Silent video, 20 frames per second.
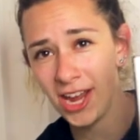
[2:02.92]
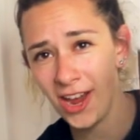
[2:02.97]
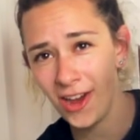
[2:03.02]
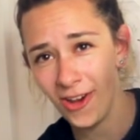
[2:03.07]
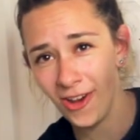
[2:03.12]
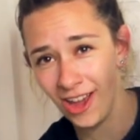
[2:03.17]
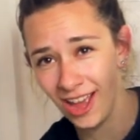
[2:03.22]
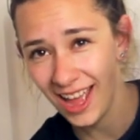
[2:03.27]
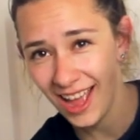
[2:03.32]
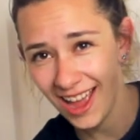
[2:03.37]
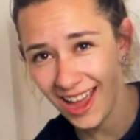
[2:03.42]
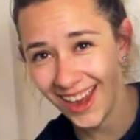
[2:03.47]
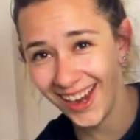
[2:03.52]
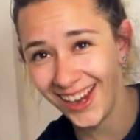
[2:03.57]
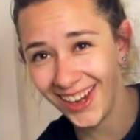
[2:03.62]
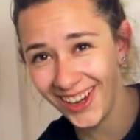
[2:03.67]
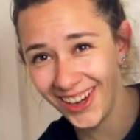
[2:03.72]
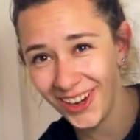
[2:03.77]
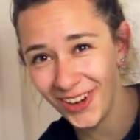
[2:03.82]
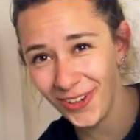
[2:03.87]
we go.
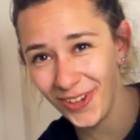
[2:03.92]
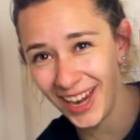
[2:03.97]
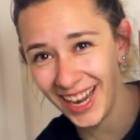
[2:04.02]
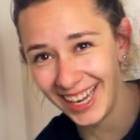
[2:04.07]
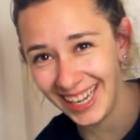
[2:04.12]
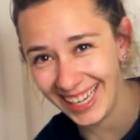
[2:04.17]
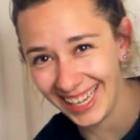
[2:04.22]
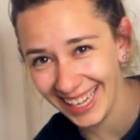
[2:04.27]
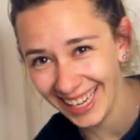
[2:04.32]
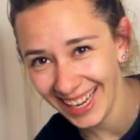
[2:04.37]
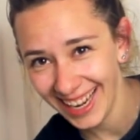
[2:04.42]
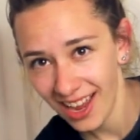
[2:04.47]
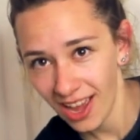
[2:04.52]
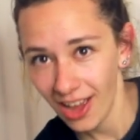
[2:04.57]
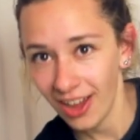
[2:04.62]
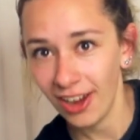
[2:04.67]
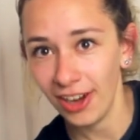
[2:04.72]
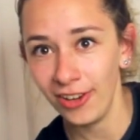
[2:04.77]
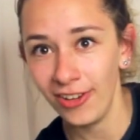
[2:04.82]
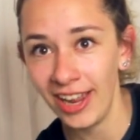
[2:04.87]
Are you ready? Are
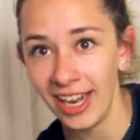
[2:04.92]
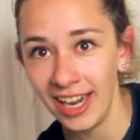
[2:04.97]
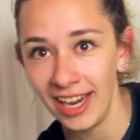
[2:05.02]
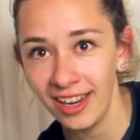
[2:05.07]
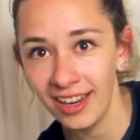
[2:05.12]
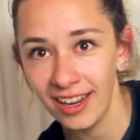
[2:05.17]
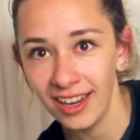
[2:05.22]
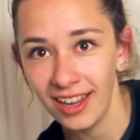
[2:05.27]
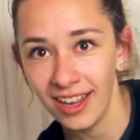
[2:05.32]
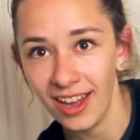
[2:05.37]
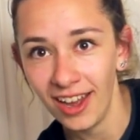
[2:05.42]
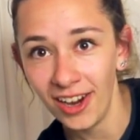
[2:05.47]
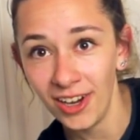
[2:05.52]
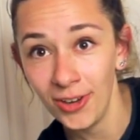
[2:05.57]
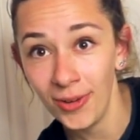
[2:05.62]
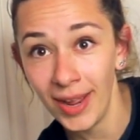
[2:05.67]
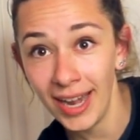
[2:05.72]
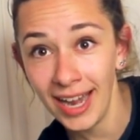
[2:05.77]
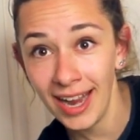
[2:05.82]
you ready? Are